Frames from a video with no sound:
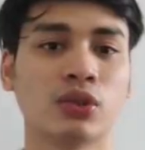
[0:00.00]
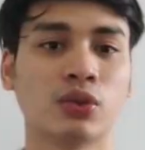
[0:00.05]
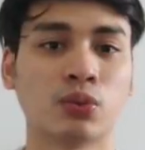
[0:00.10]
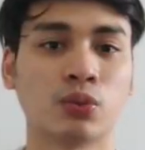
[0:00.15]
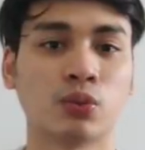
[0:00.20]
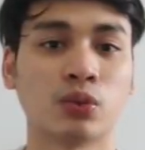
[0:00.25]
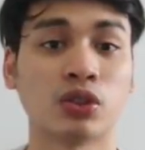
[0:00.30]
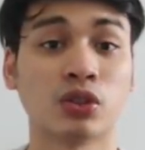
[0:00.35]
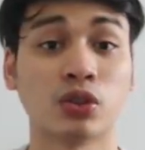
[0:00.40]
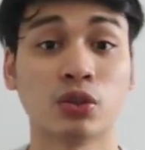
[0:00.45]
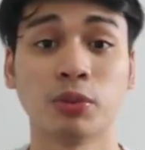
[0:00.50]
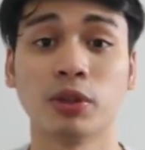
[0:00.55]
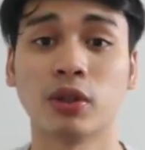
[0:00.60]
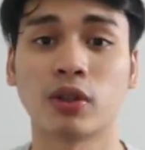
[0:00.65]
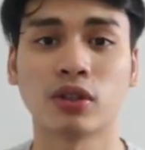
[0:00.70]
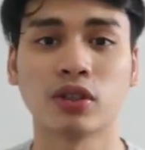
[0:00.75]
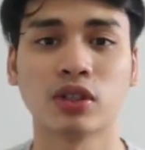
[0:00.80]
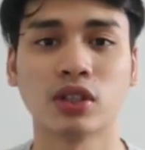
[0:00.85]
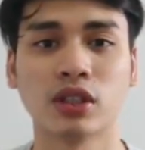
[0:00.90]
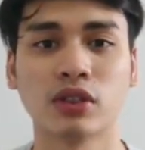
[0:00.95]
don't want to be
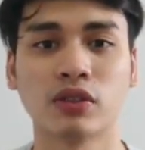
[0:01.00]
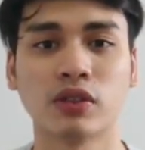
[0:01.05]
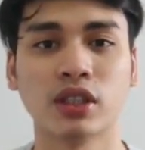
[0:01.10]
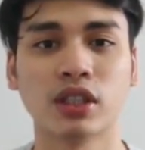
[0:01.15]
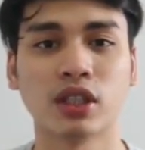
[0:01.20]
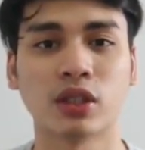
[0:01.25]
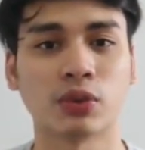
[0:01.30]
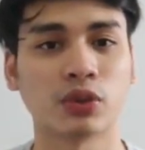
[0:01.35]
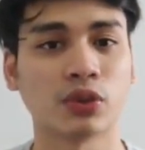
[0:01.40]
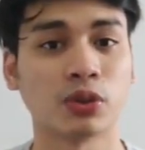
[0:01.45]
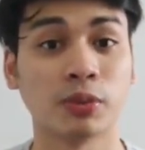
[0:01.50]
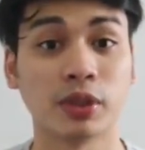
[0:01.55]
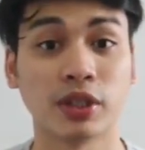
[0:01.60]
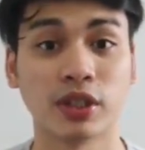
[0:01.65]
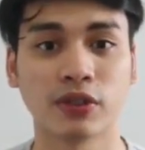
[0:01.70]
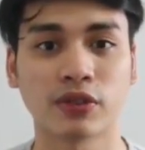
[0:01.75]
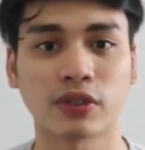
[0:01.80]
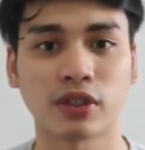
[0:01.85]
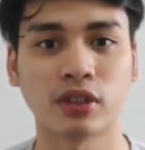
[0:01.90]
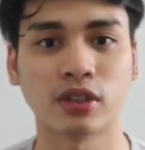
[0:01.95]
ordinary. I want to be
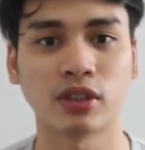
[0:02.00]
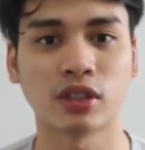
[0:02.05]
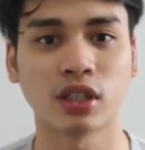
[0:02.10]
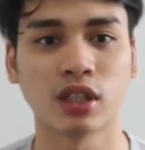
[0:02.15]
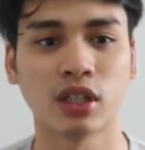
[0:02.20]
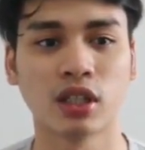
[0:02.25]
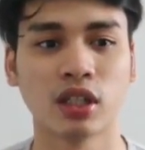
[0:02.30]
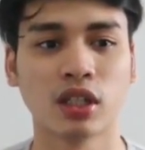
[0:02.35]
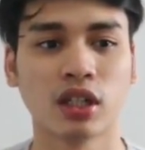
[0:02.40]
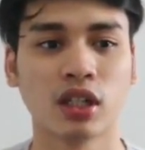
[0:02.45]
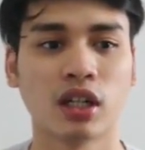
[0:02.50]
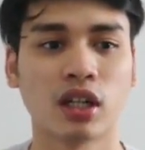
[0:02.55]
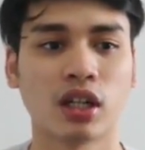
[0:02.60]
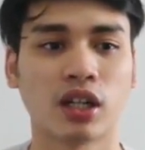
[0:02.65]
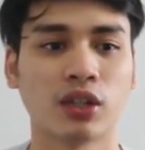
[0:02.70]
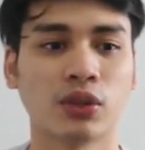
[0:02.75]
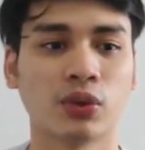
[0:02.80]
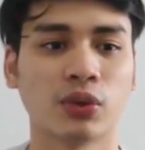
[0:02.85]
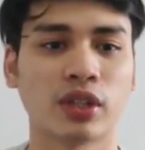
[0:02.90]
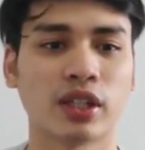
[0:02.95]
different.
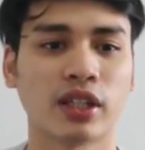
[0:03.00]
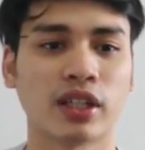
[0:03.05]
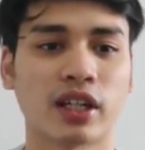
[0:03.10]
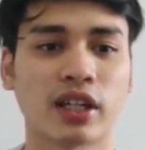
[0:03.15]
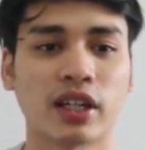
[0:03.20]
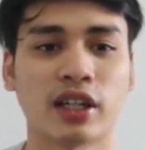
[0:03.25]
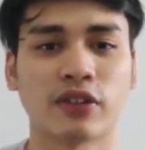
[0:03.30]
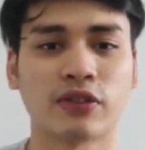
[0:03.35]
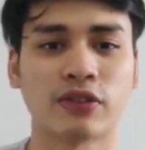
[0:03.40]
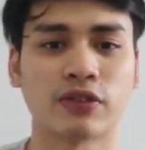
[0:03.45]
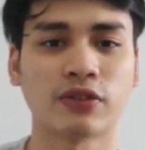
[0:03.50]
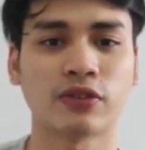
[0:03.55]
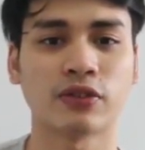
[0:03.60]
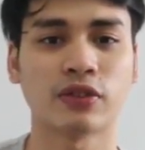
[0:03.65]
I know that I have